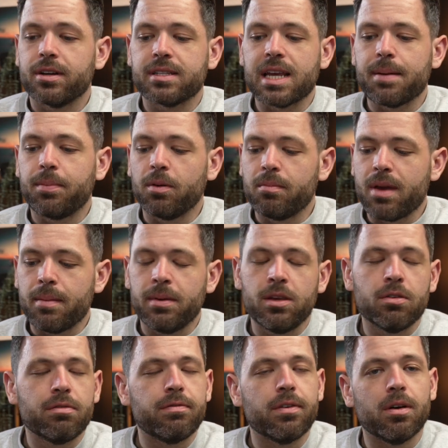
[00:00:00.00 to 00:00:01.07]
example, maybe
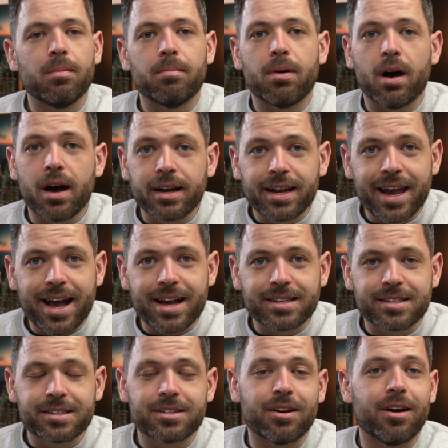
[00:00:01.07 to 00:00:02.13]
you film
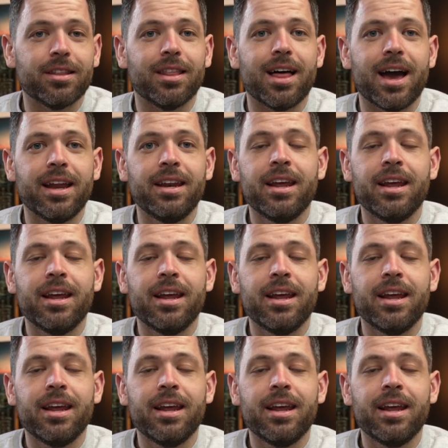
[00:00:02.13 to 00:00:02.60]
podcasts online,